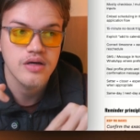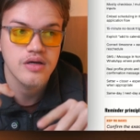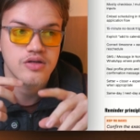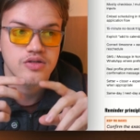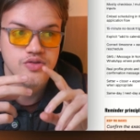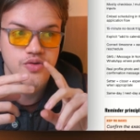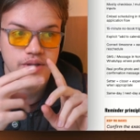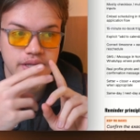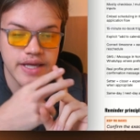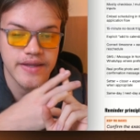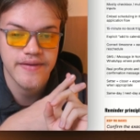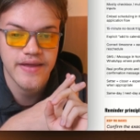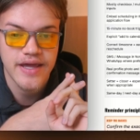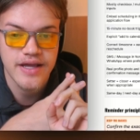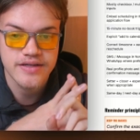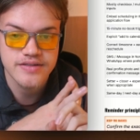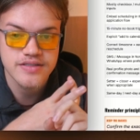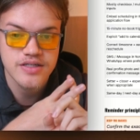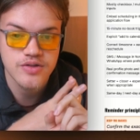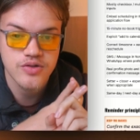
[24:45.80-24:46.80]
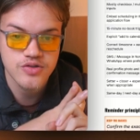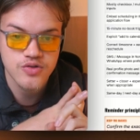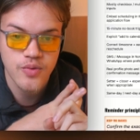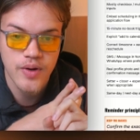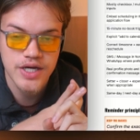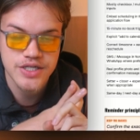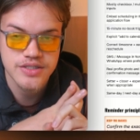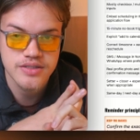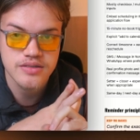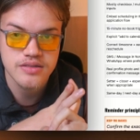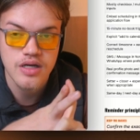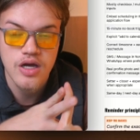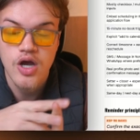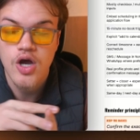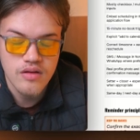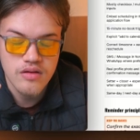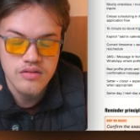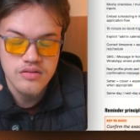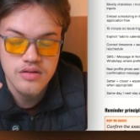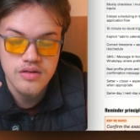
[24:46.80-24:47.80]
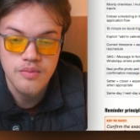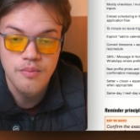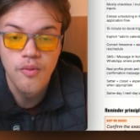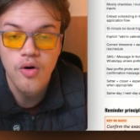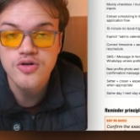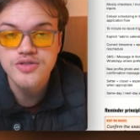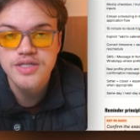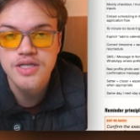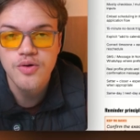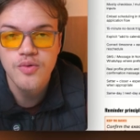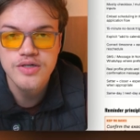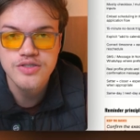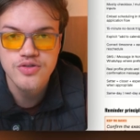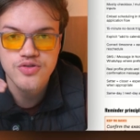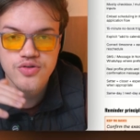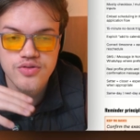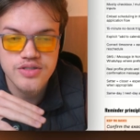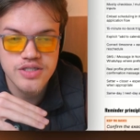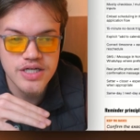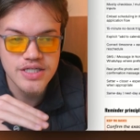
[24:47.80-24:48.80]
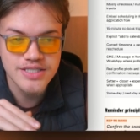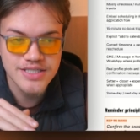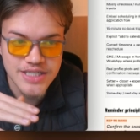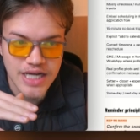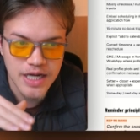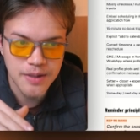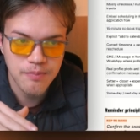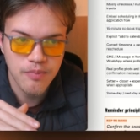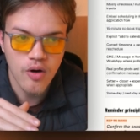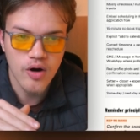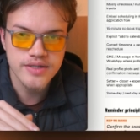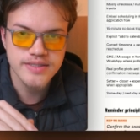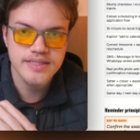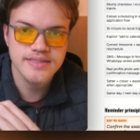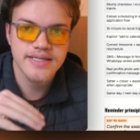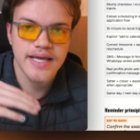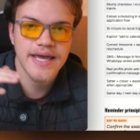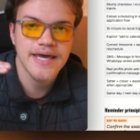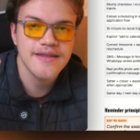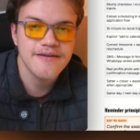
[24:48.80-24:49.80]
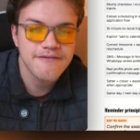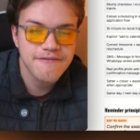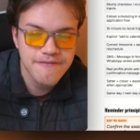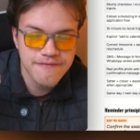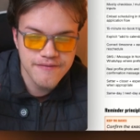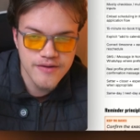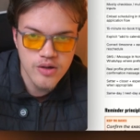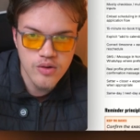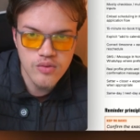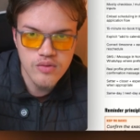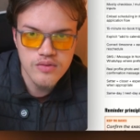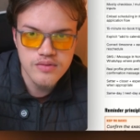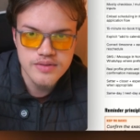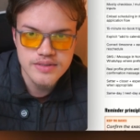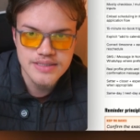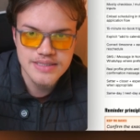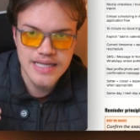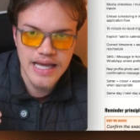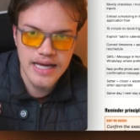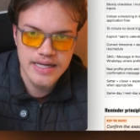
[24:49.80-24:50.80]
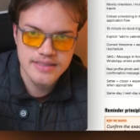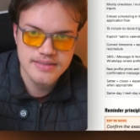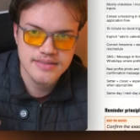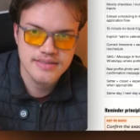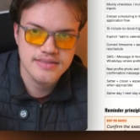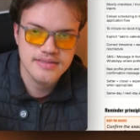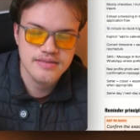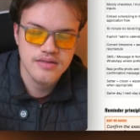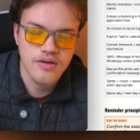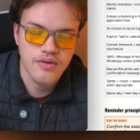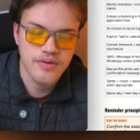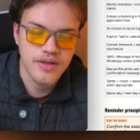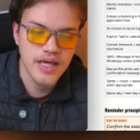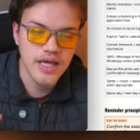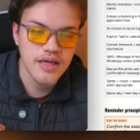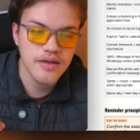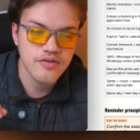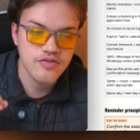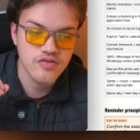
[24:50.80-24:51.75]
so they can answer those questions. Mostly you want to do just check boxes and a few texts, okay?